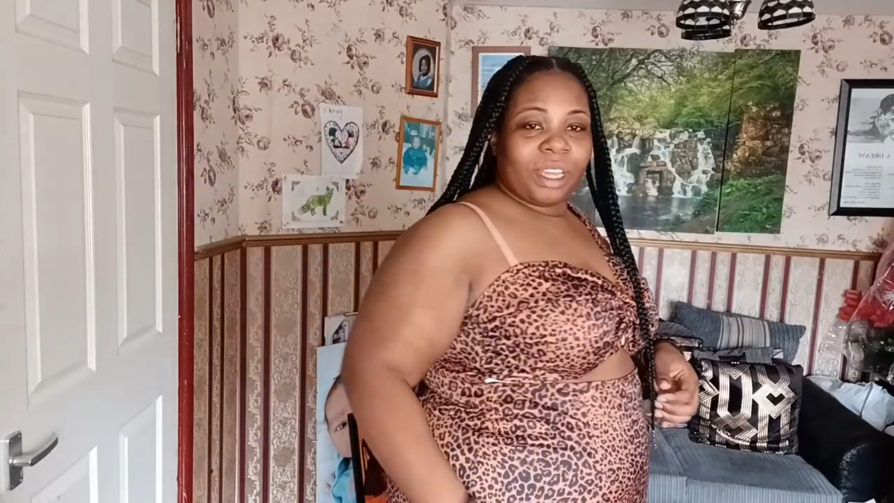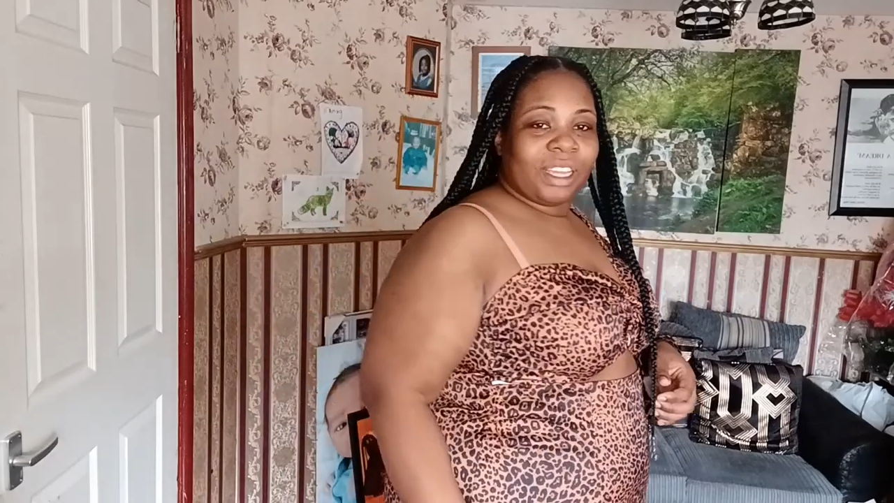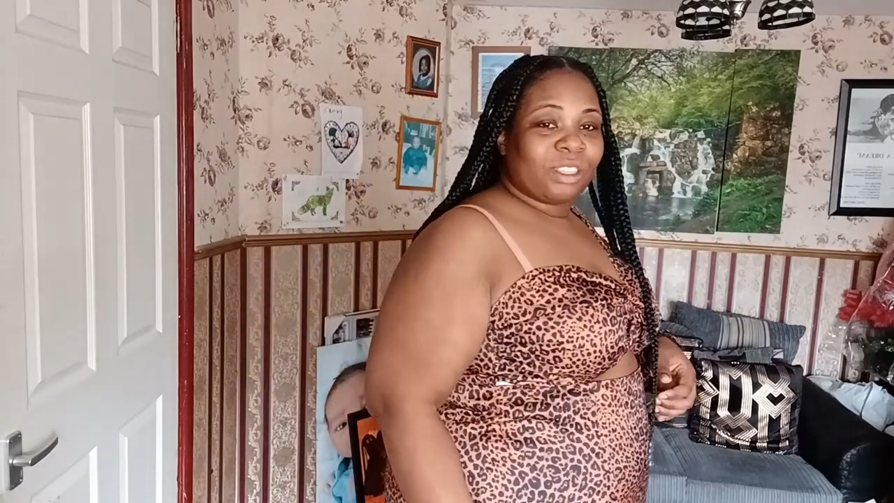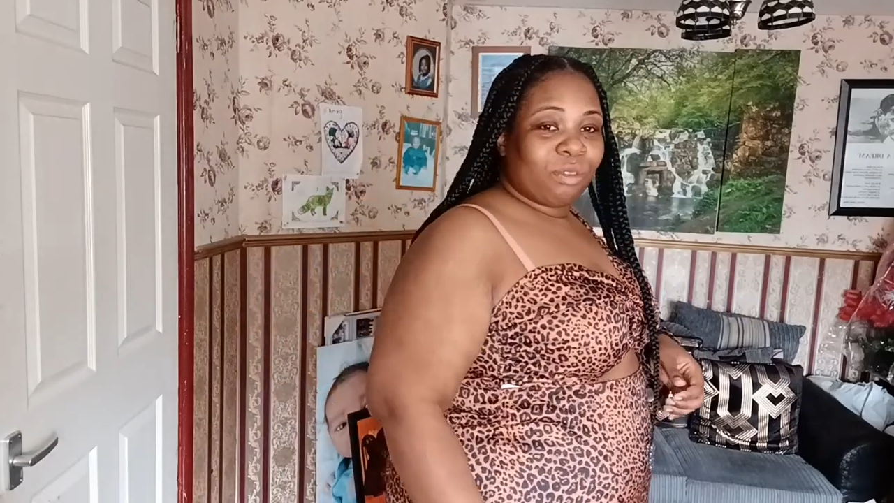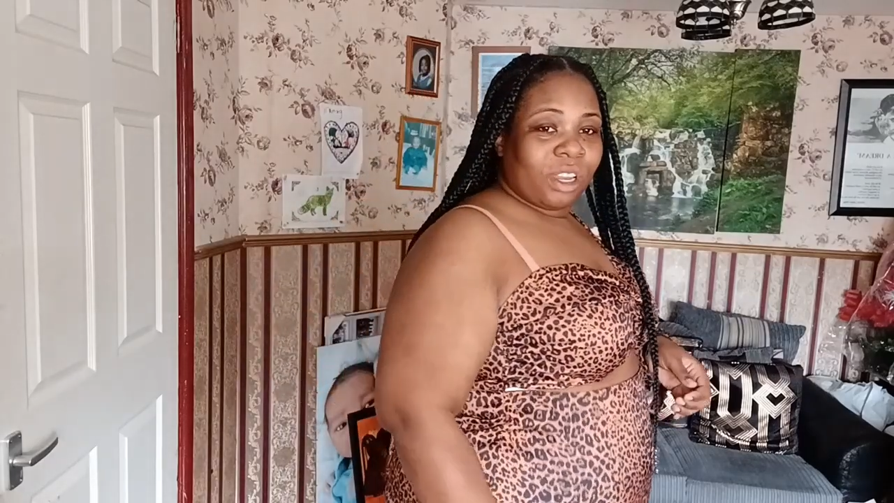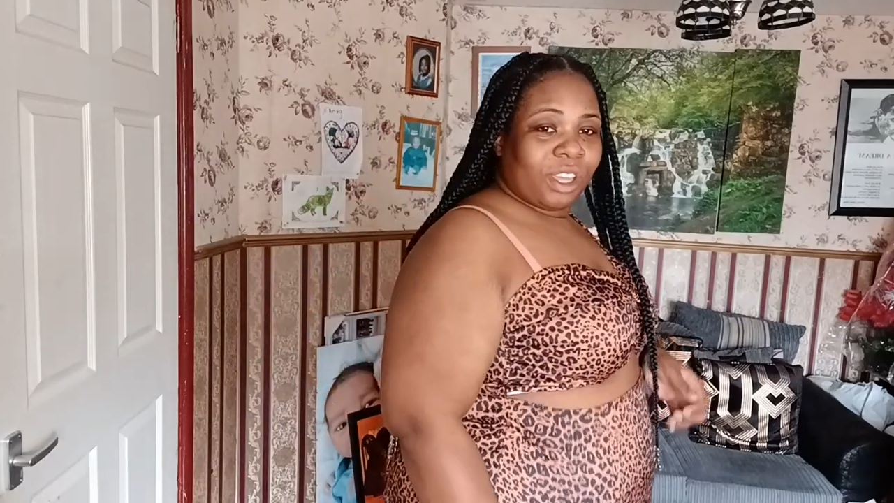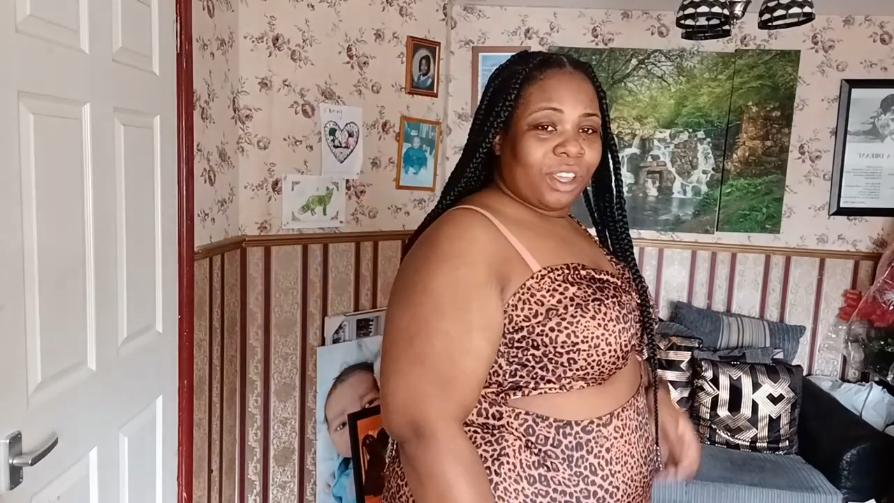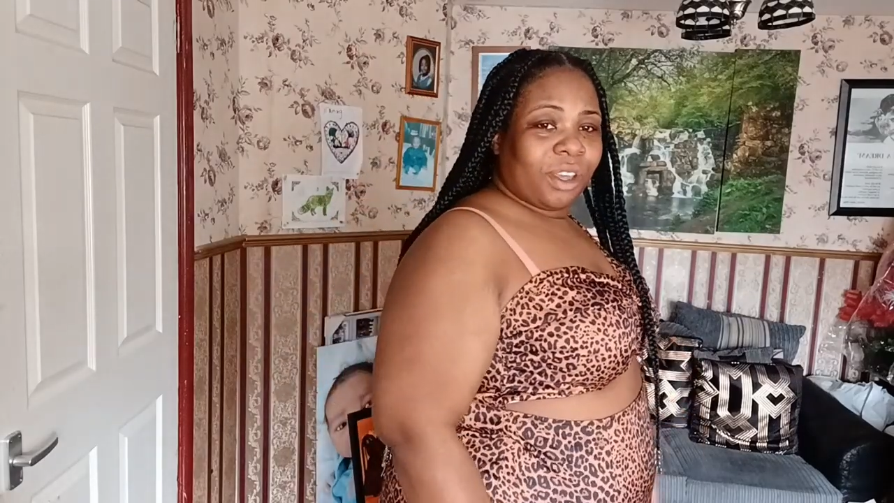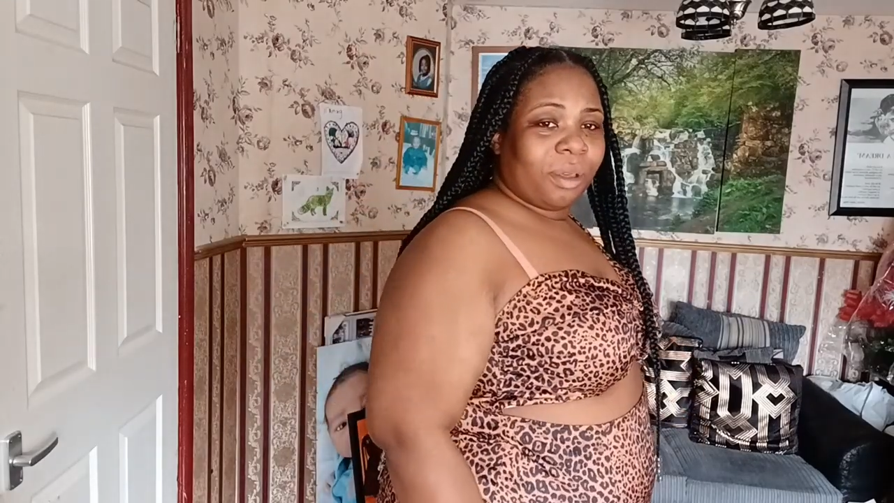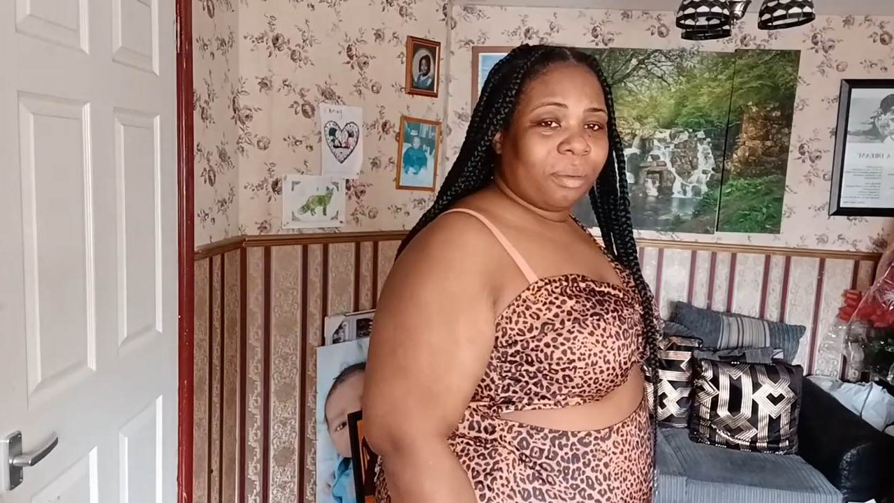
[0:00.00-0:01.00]
it's really
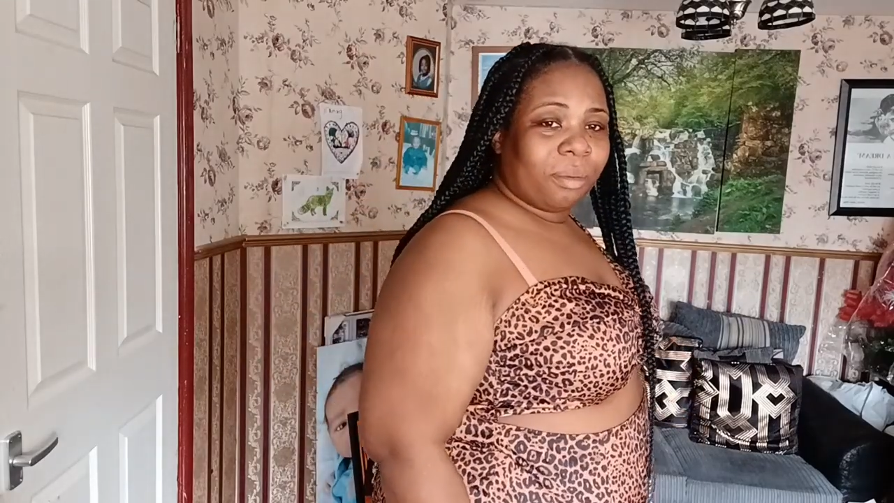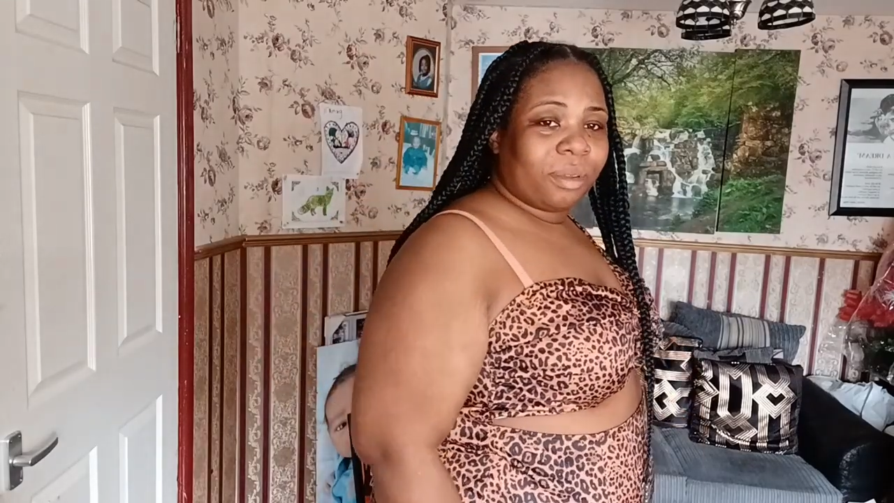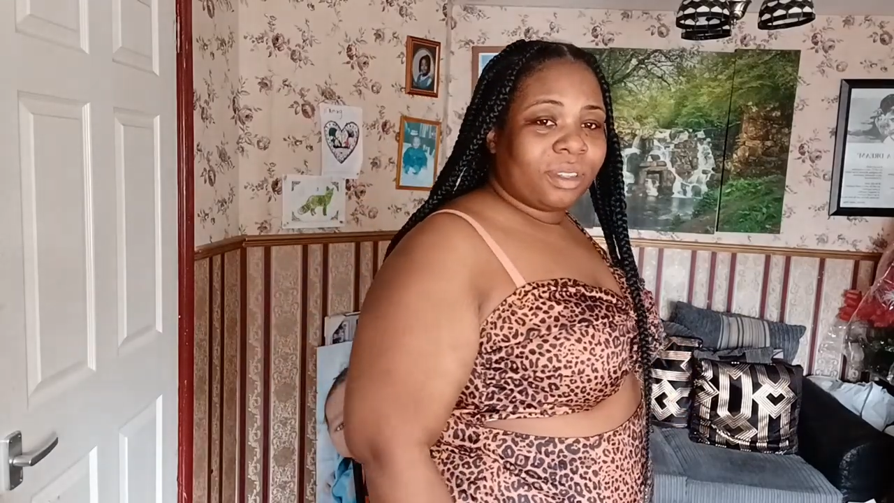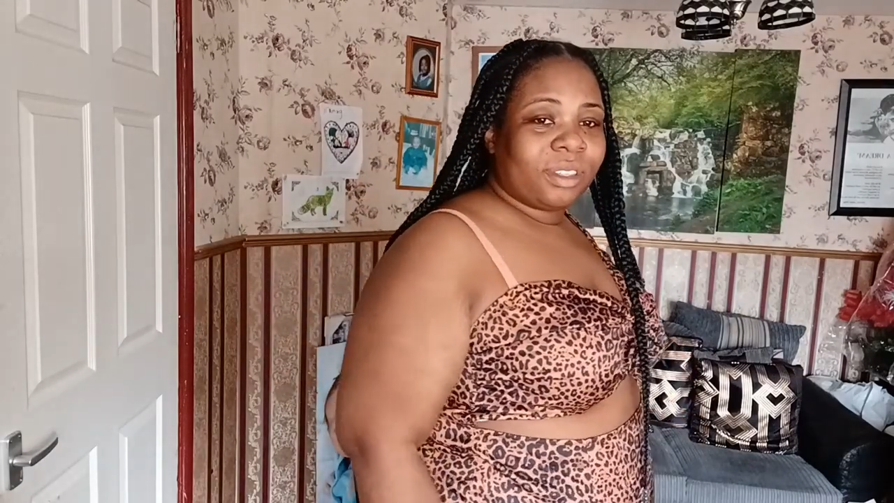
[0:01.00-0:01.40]
cute.